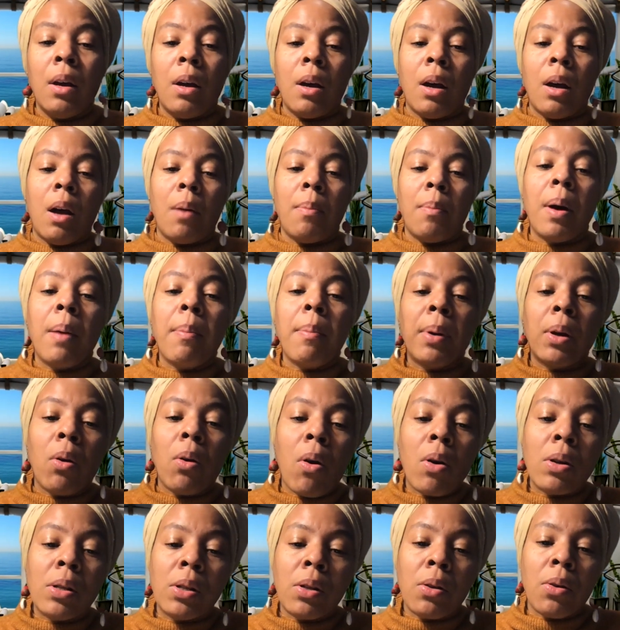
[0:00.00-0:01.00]
But
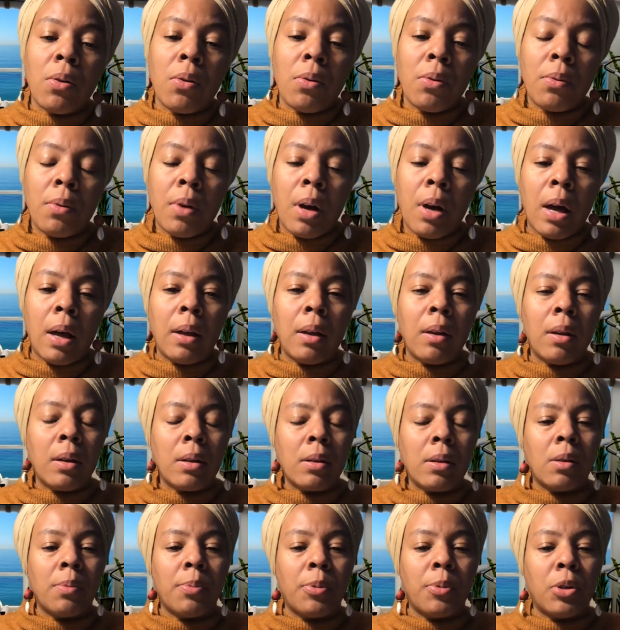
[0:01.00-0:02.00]
also, and
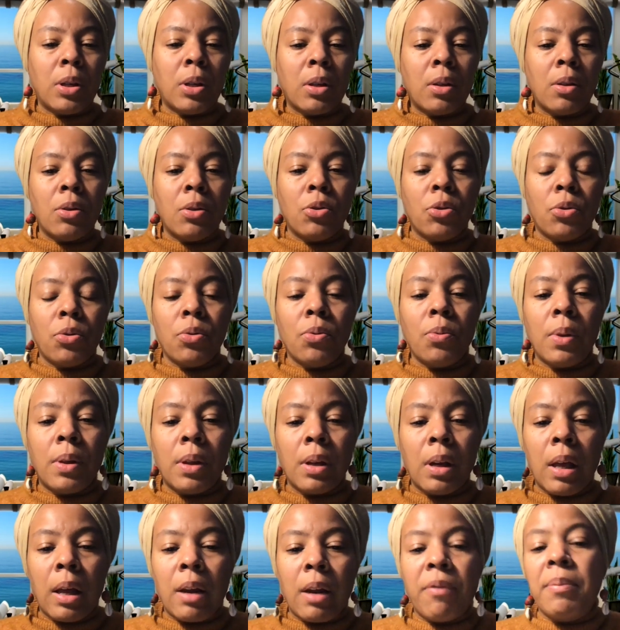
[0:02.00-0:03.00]
this is particularly true with a
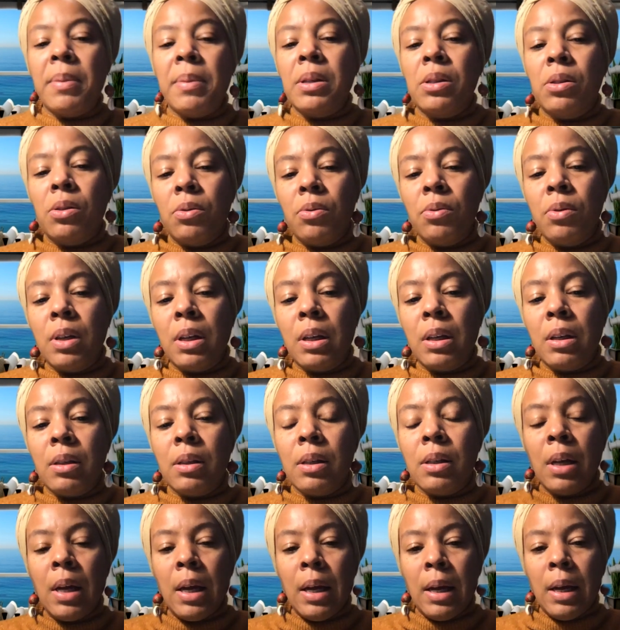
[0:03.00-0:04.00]
lot of my
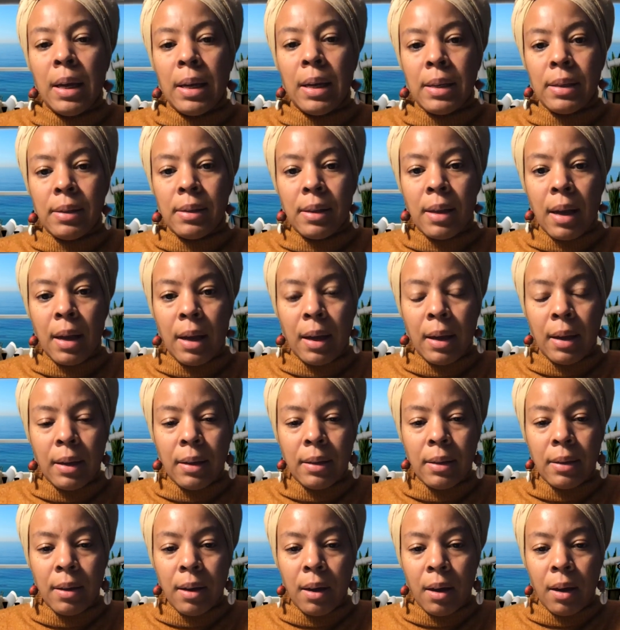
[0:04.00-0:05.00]
students, is
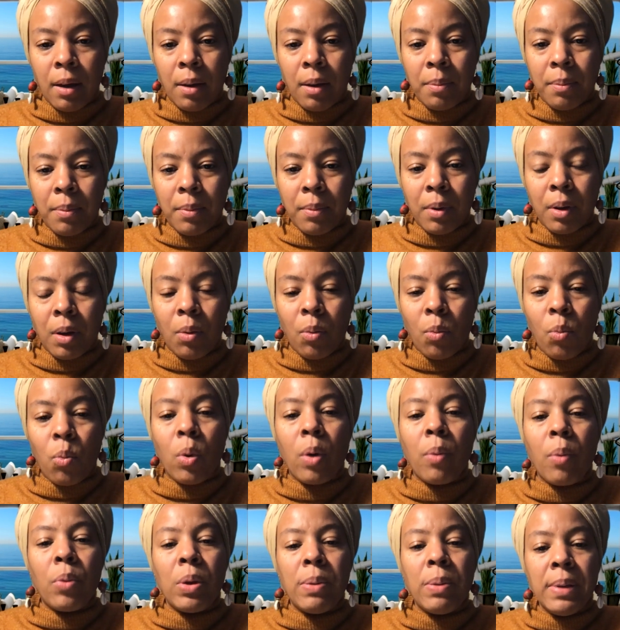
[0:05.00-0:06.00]
that
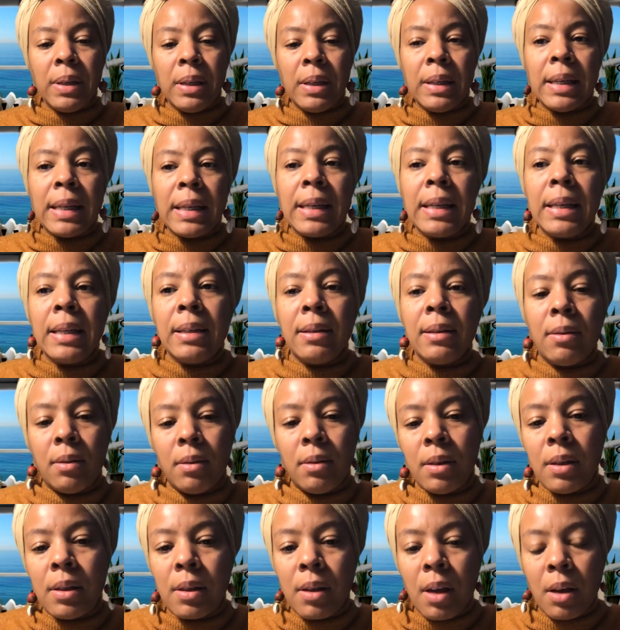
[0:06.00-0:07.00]
when we begin
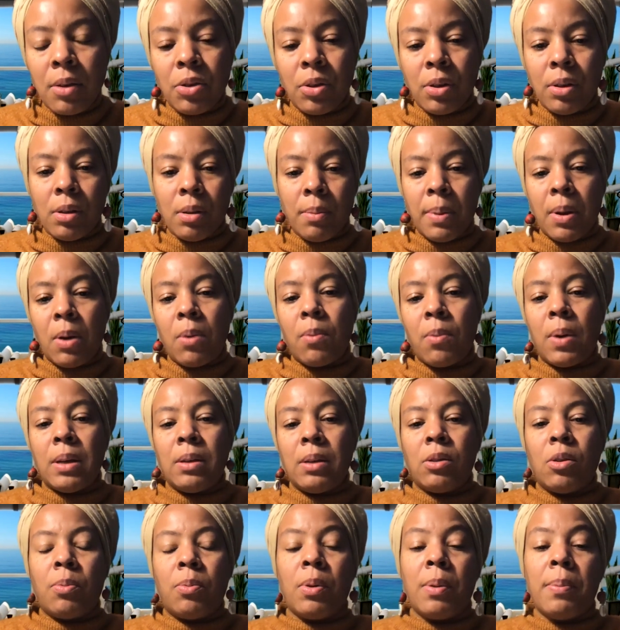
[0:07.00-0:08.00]
discussions about white
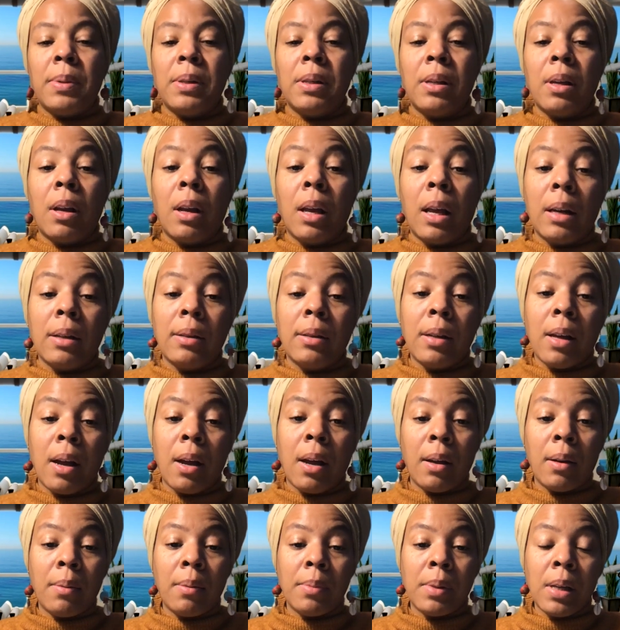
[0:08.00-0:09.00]
supremacy, a lot of
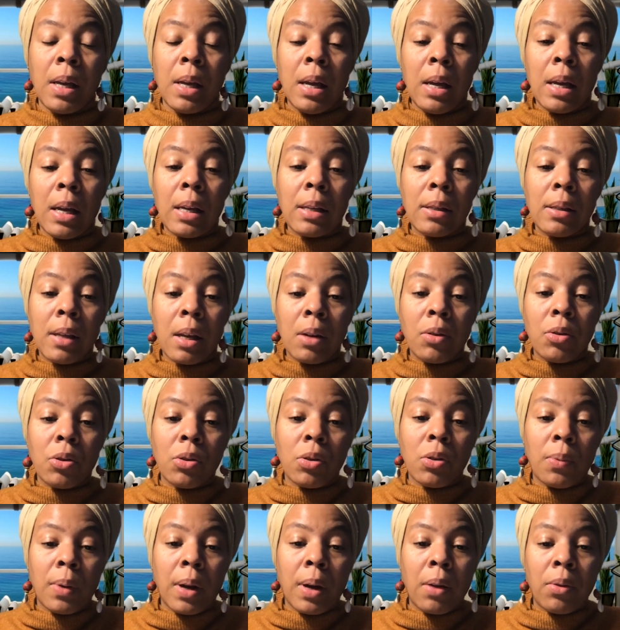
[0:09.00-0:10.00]
times it centers
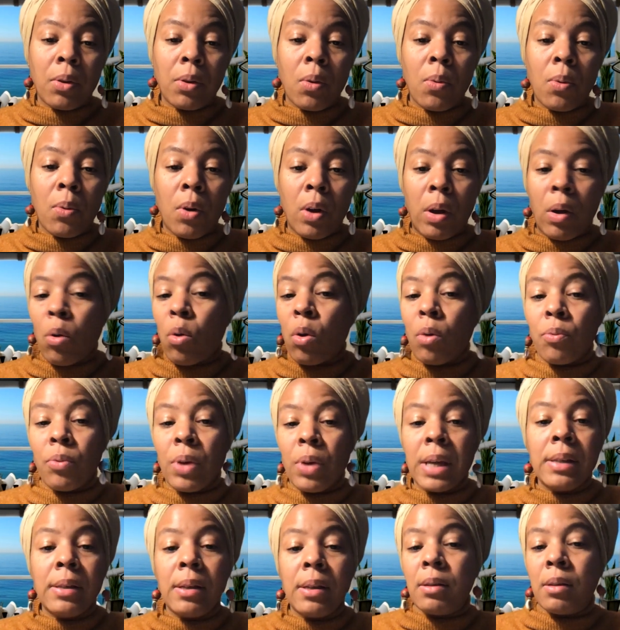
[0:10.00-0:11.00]
around or
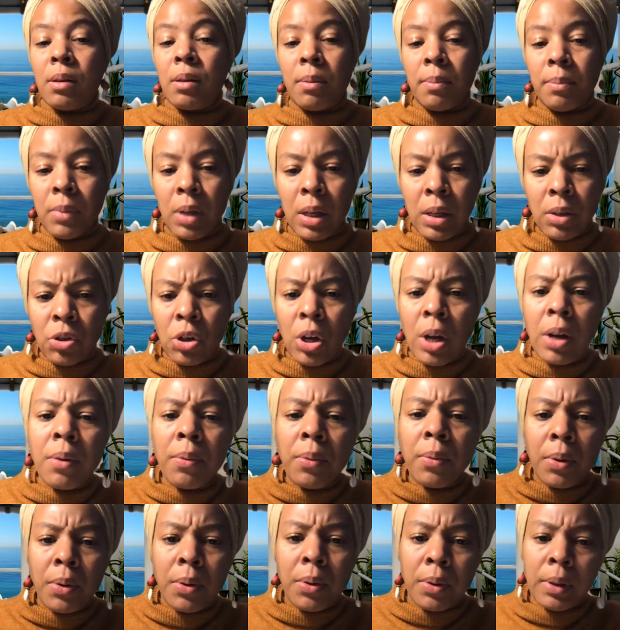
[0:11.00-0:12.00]
racism in
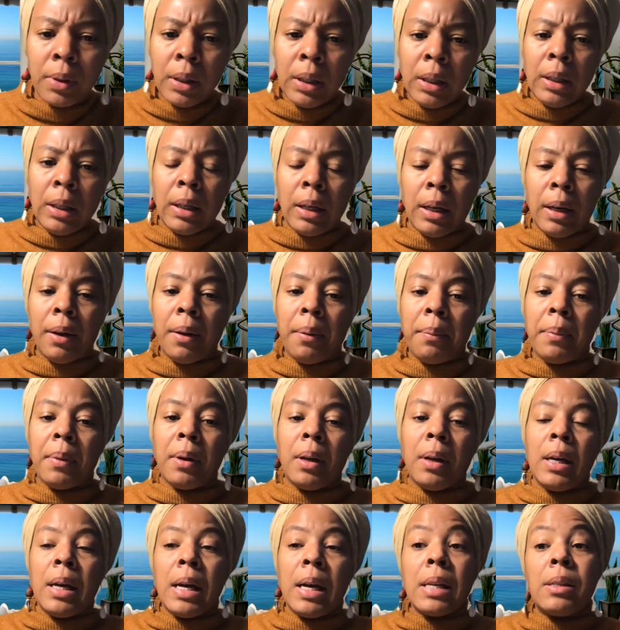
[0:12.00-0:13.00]
general,
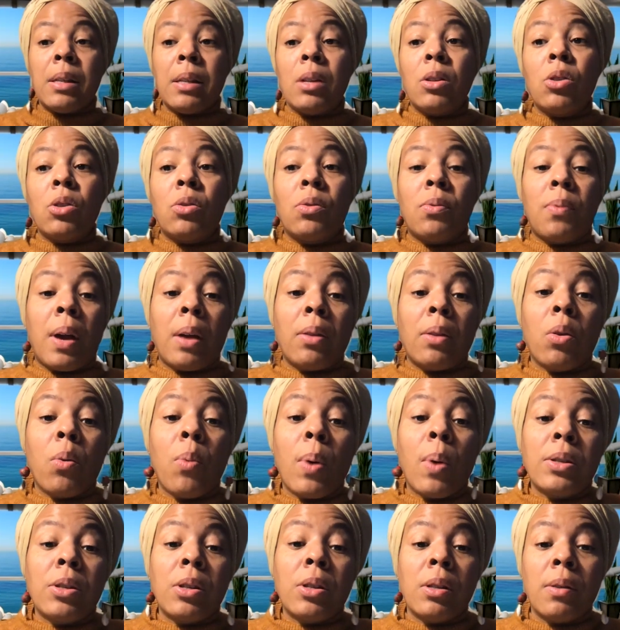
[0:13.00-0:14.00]
it centers around the
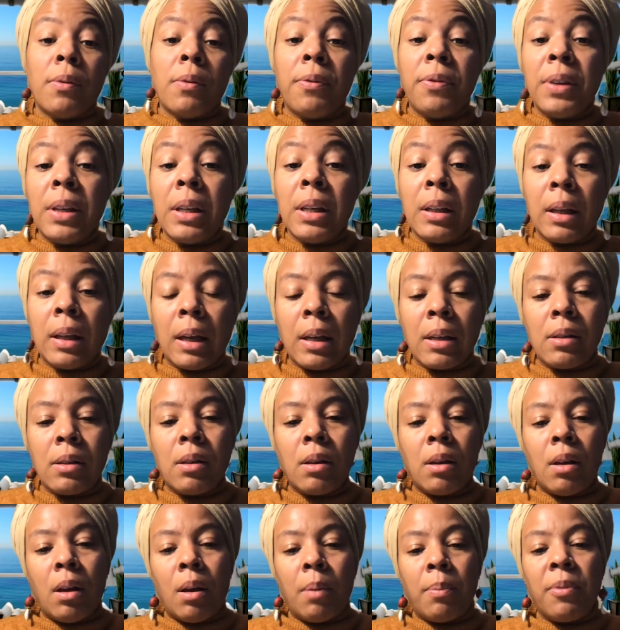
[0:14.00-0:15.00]
questions of feelings,
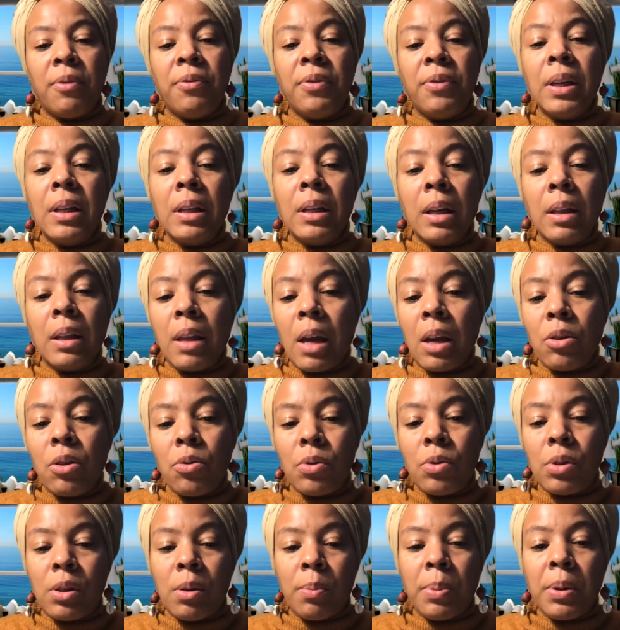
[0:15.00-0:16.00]
feeling that
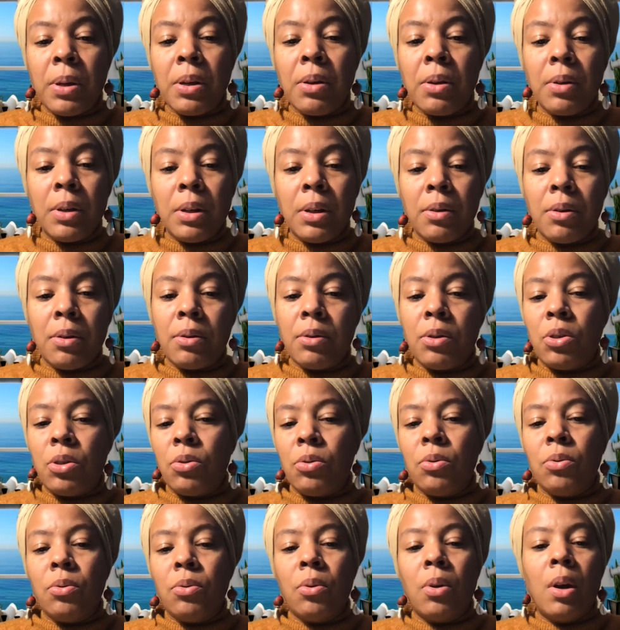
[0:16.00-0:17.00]
you're superior
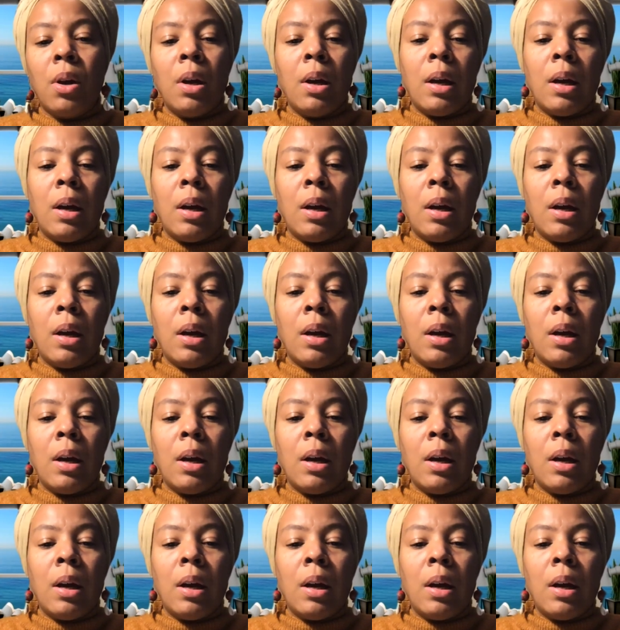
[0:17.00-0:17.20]
to,